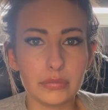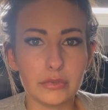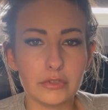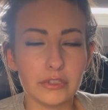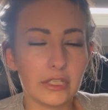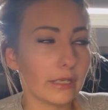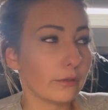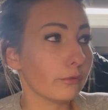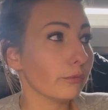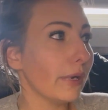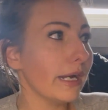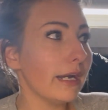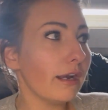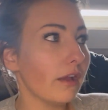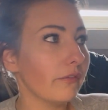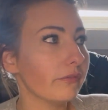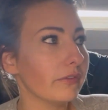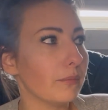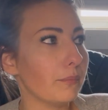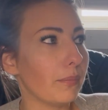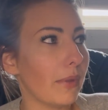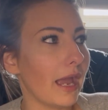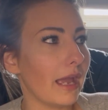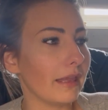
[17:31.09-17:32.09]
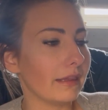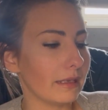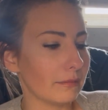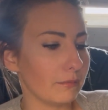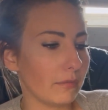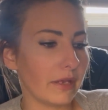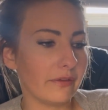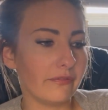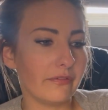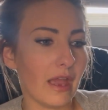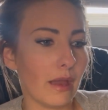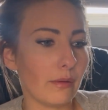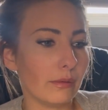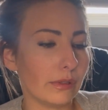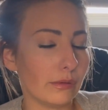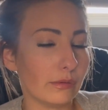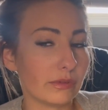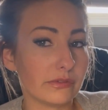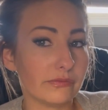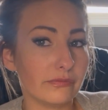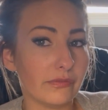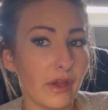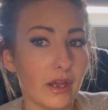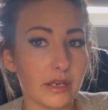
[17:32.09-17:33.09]
Like right off the bat, like my family
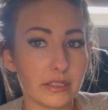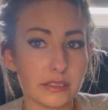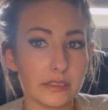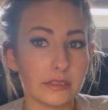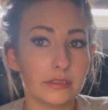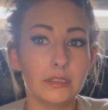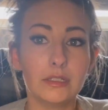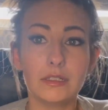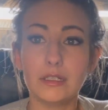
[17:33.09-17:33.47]
was fucked.